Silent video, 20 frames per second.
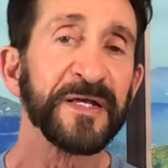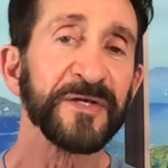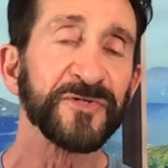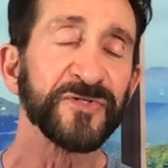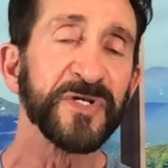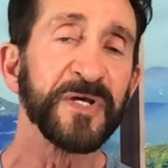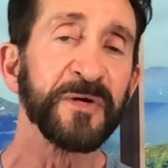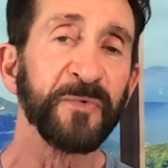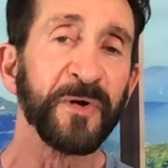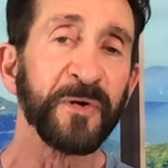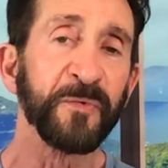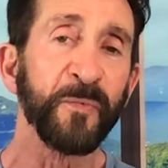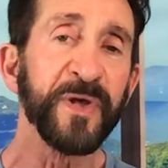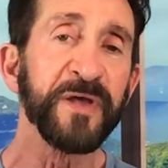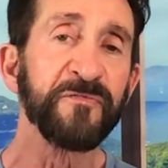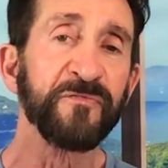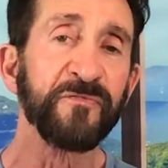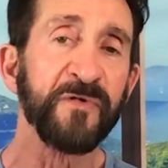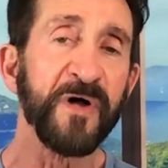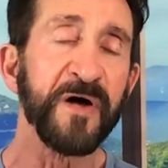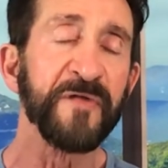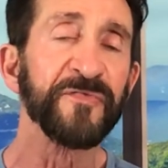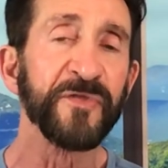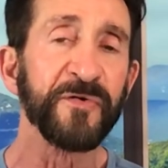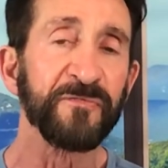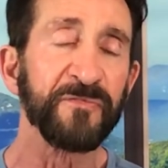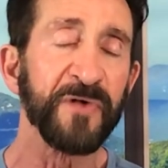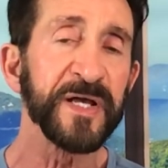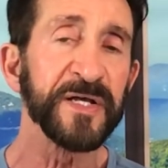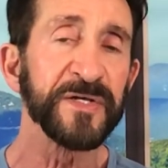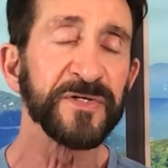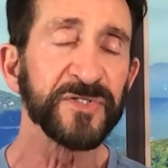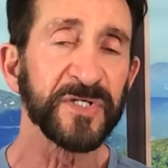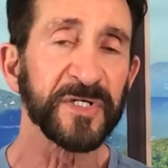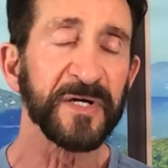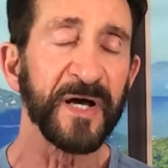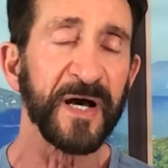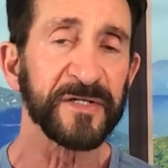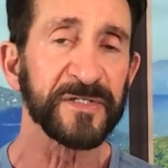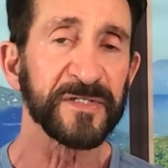You see, when we run the
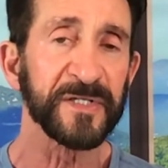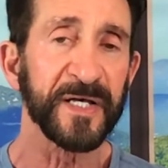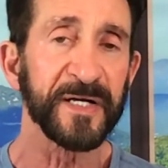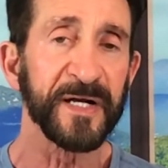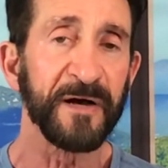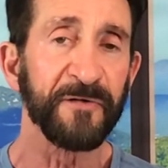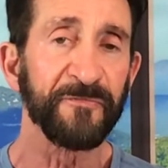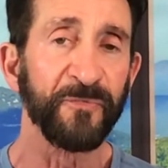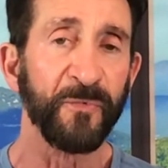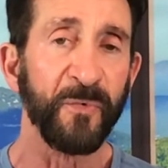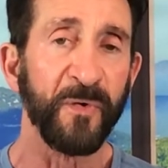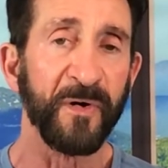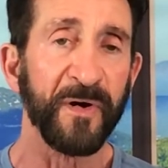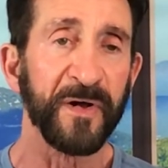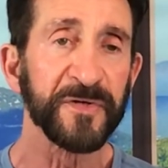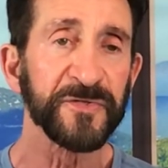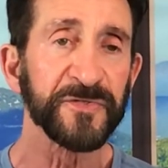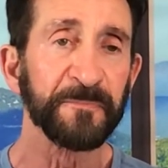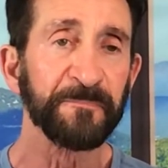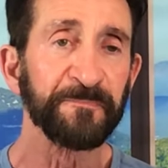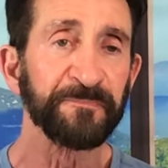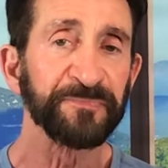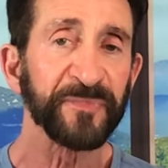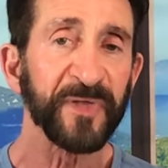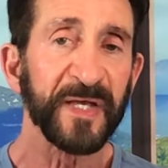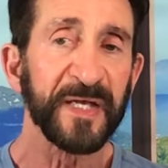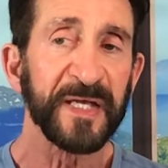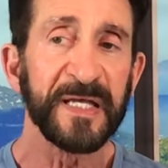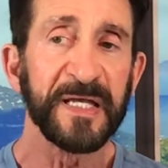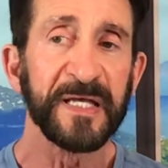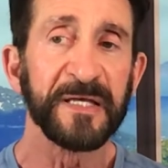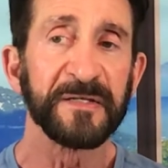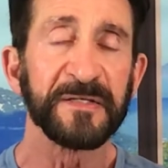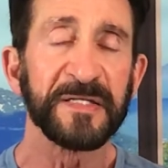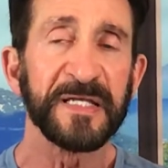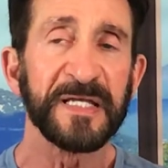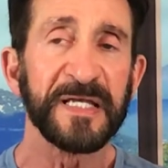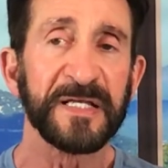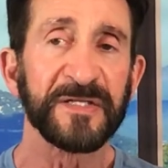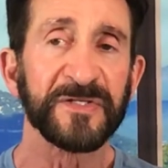race that God has laid out for us,
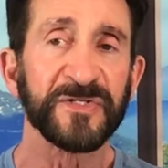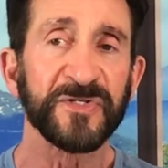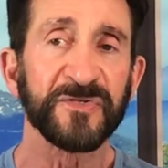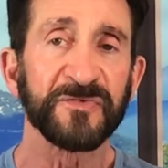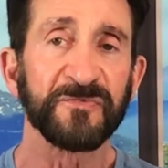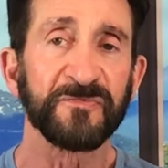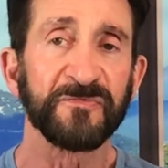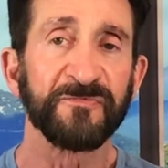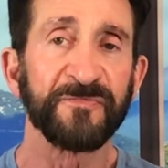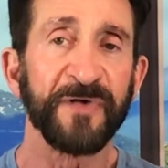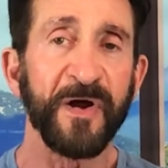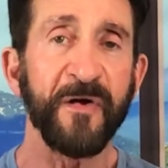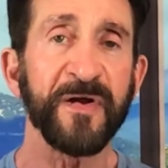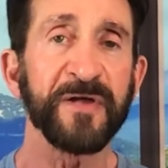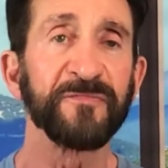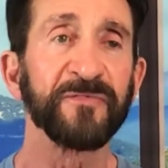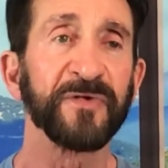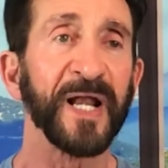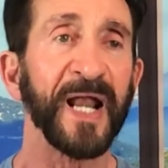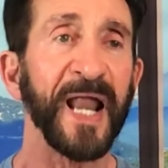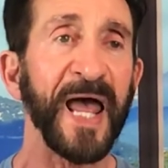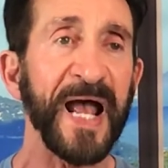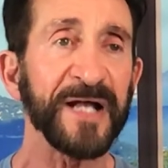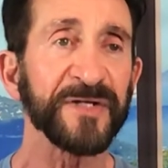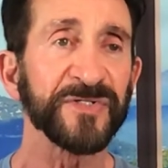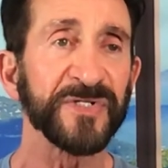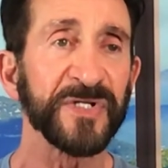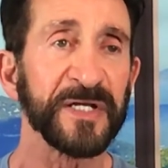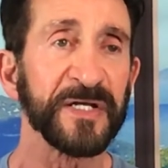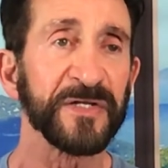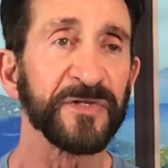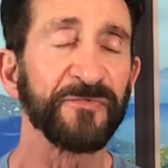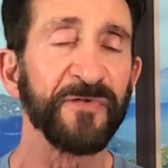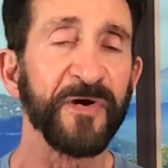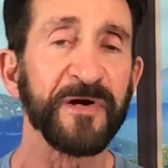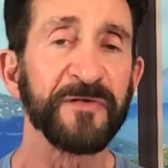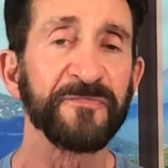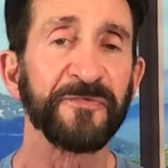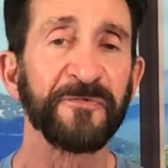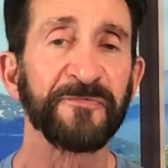it, it's very relaxing, it's
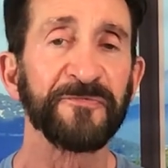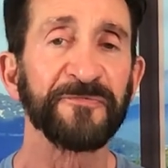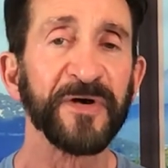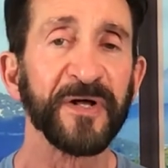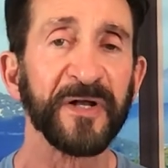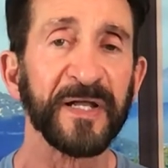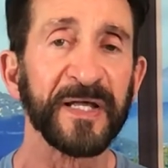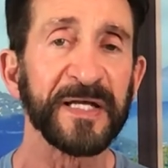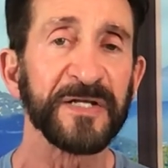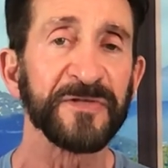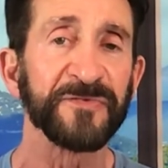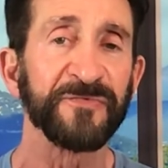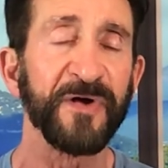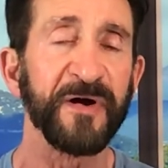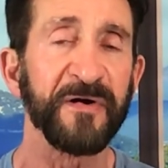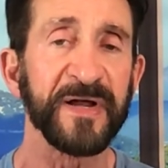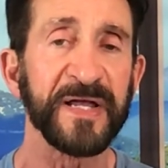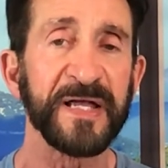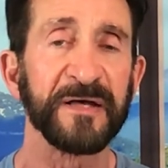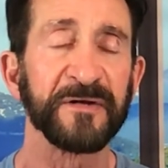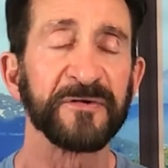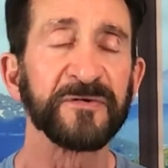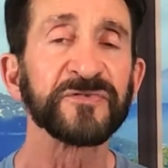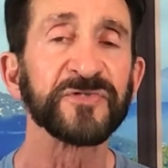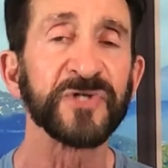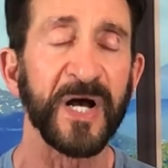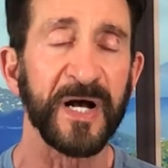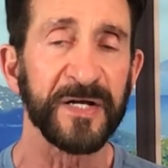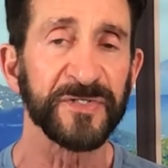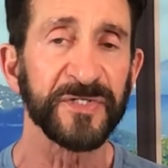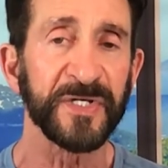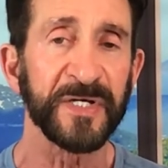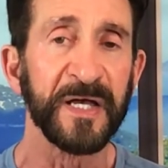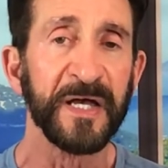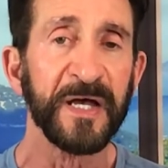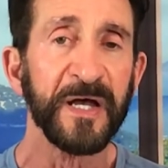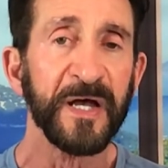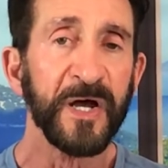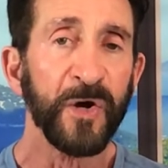very fulfilling, it's very energizing.